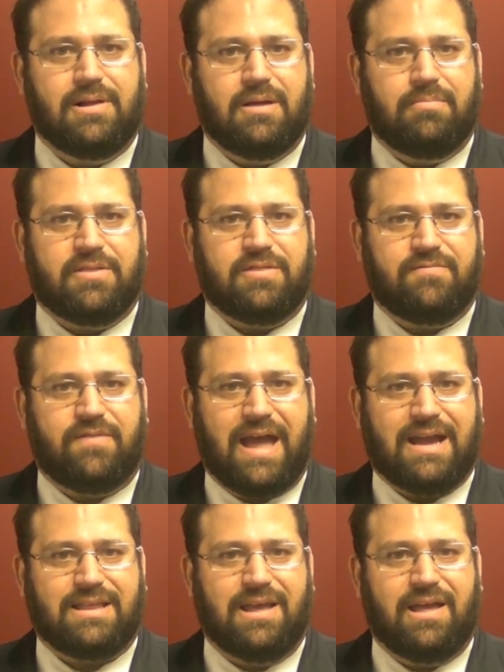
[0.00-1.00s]
But the
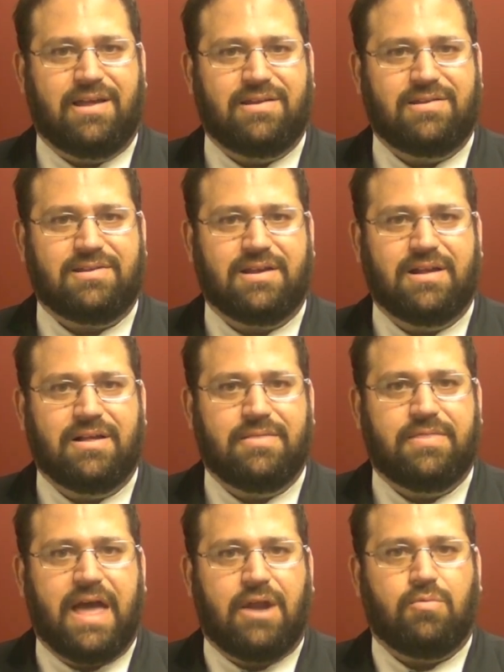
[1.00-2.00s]
fact is
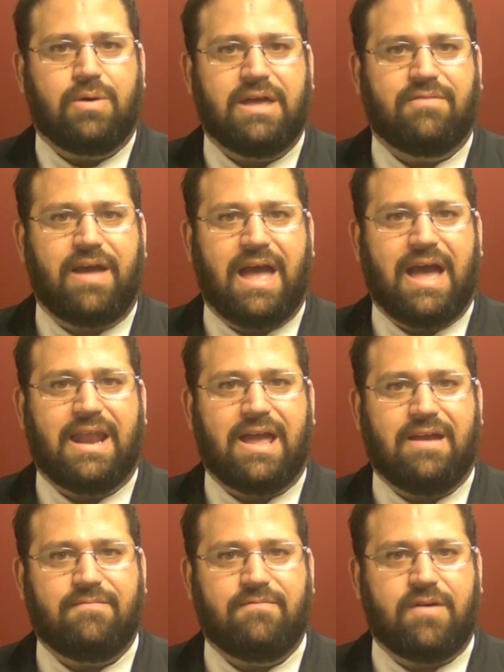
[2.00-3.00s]
that we have had
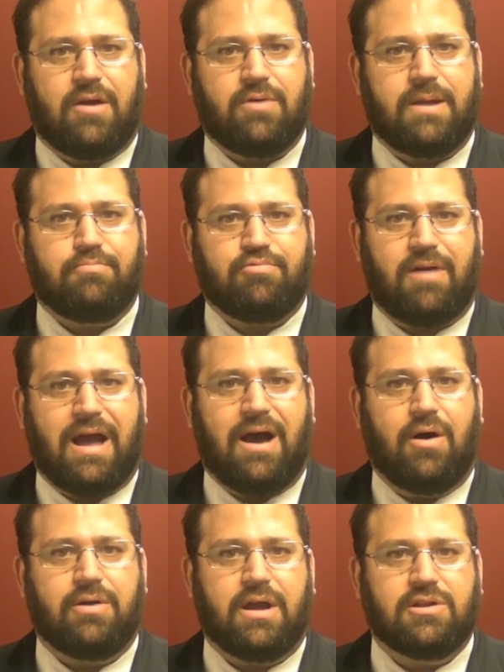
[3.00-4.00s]
a very
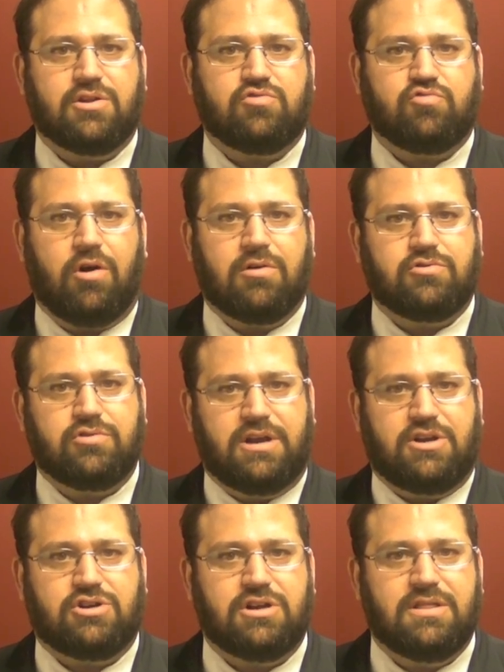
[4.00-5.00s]
proud and strong
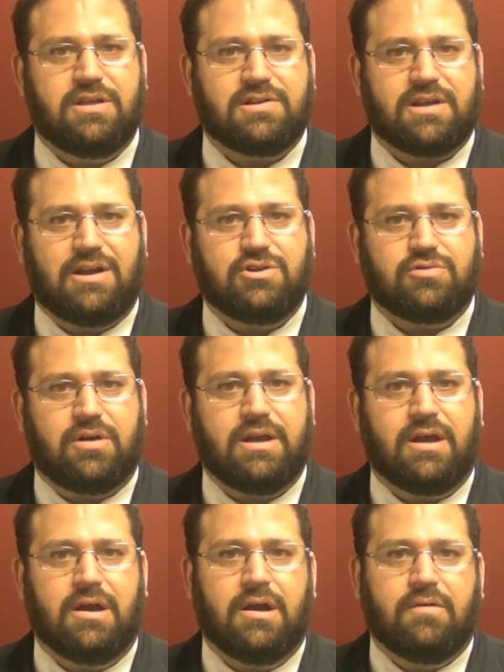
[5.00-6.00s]
tradition in this country
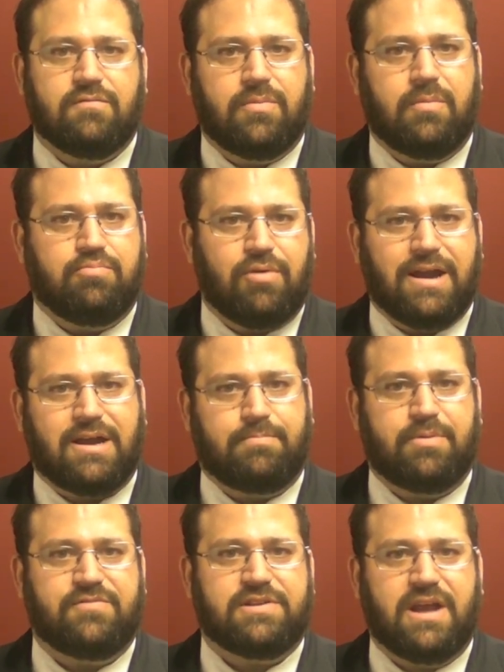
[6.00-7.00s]
from the
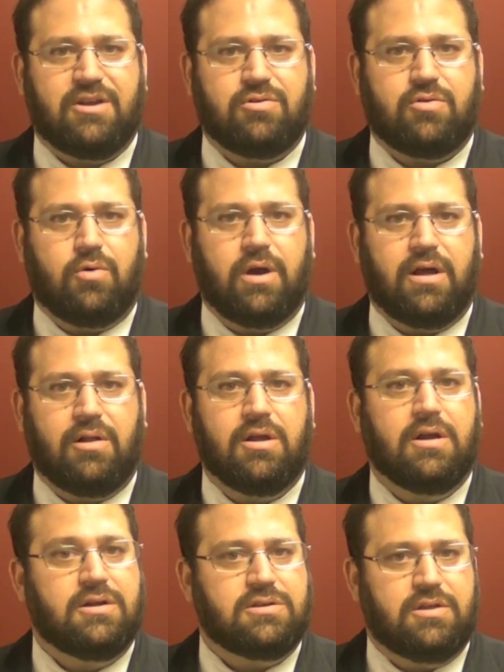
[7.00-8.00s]
breakup of Standard Oil
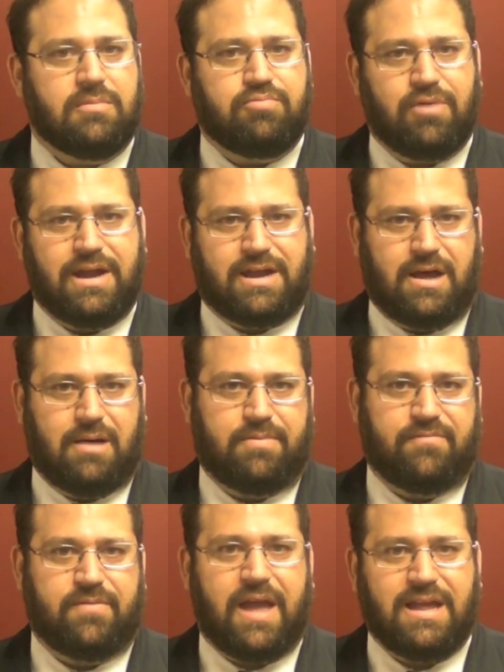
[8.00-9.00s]
to the breakup
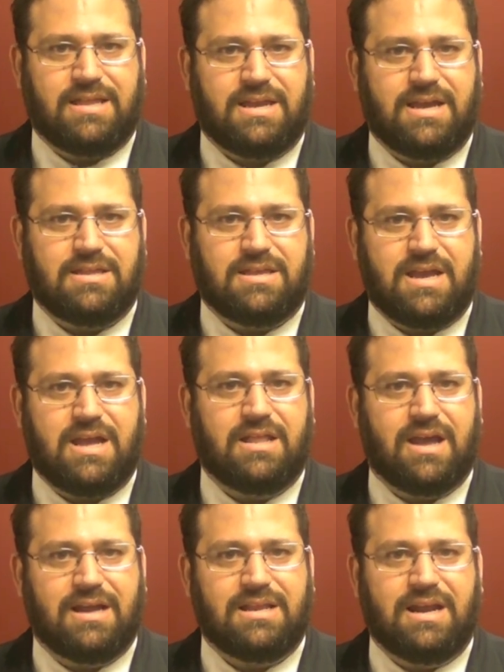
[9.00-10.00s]
of AT&T in
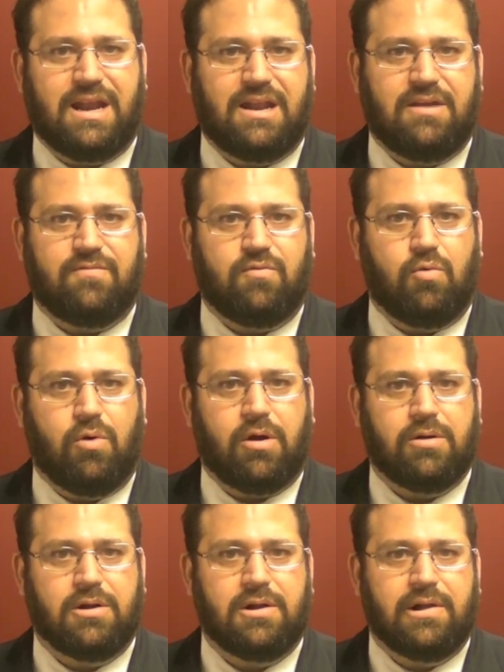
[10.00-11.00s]
1984
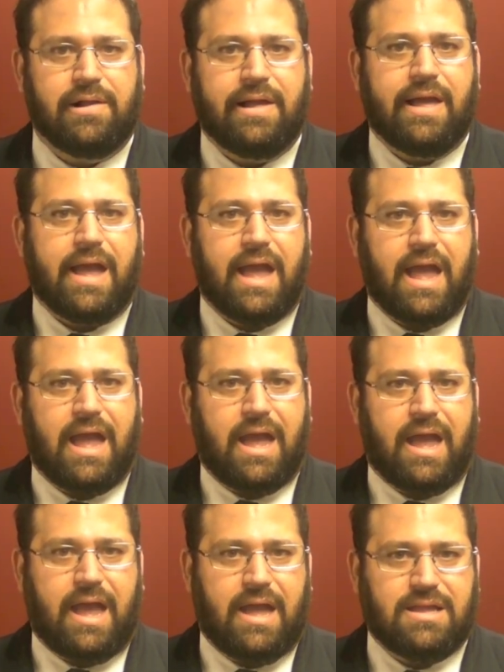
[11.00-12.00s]

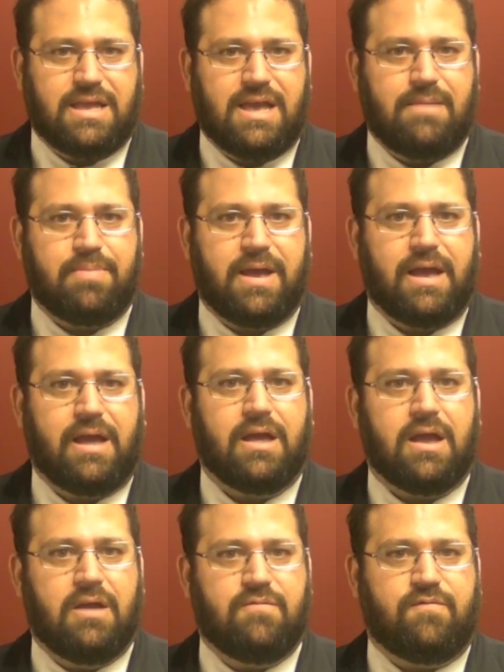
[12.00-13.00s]
in keeping
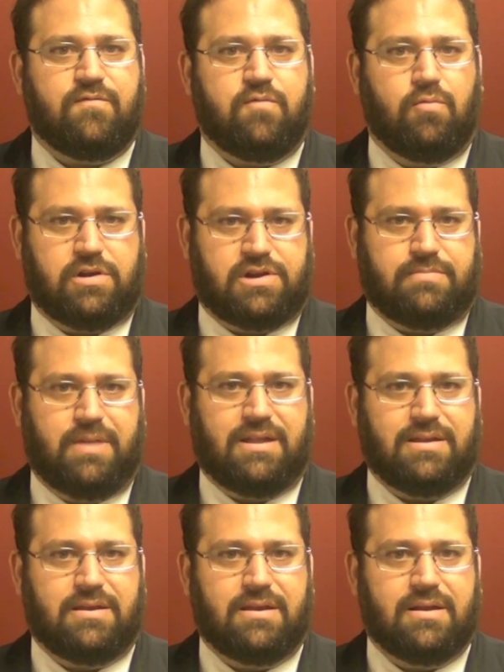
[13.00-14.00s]
enforcement